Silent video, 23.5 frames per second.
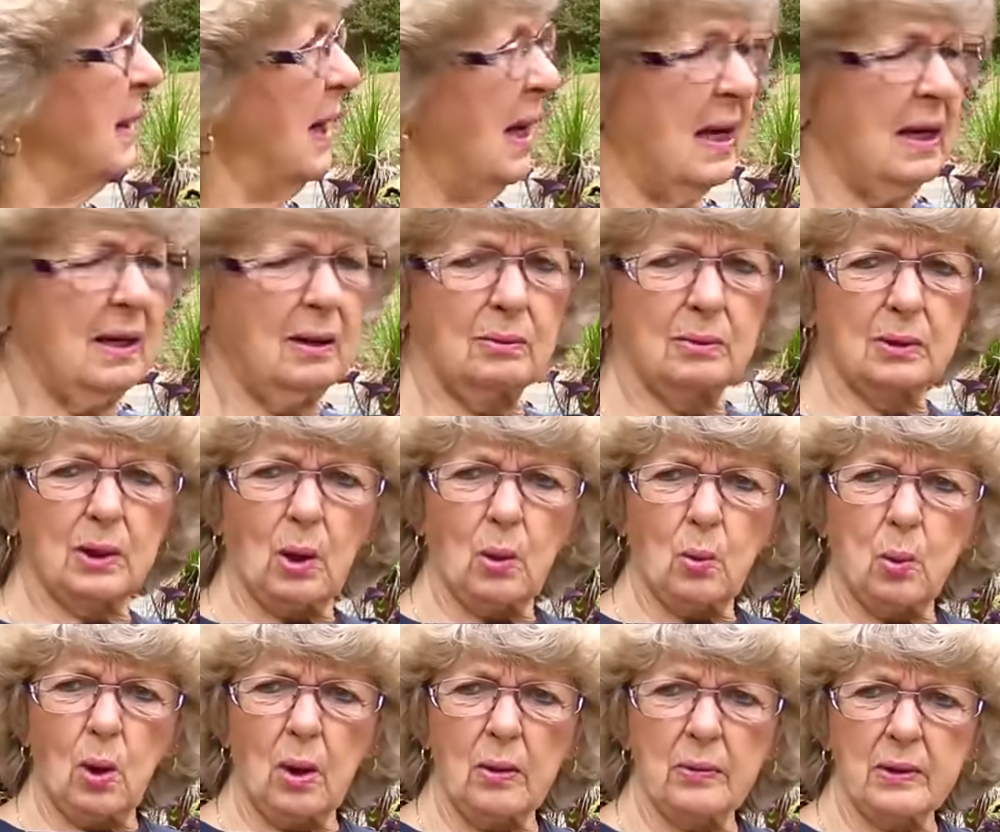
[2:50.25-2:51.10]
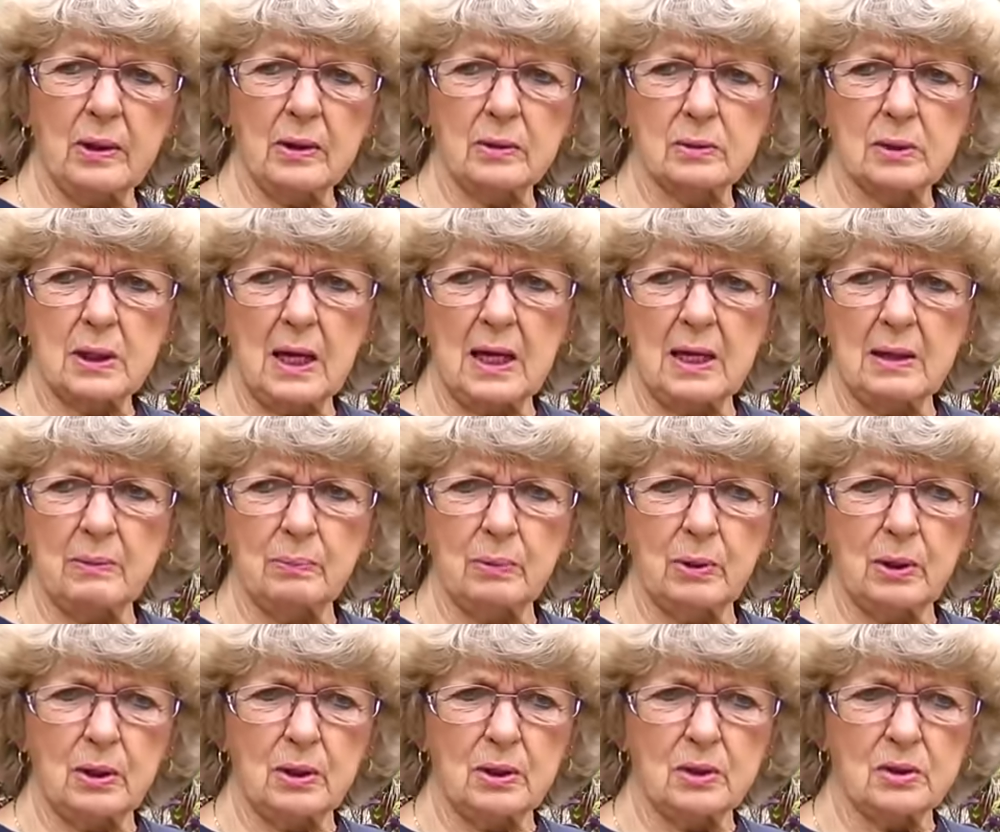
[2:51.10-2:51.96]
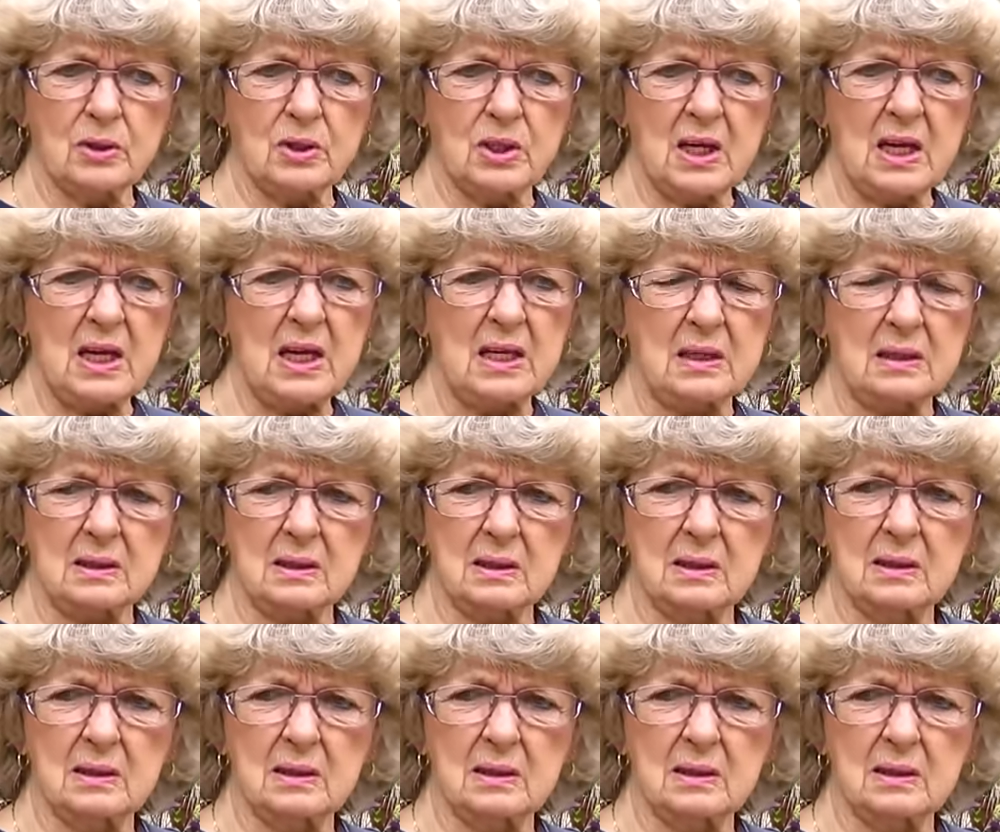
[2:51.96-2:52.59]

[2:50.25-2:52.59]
I don't know what those kind of birds eat.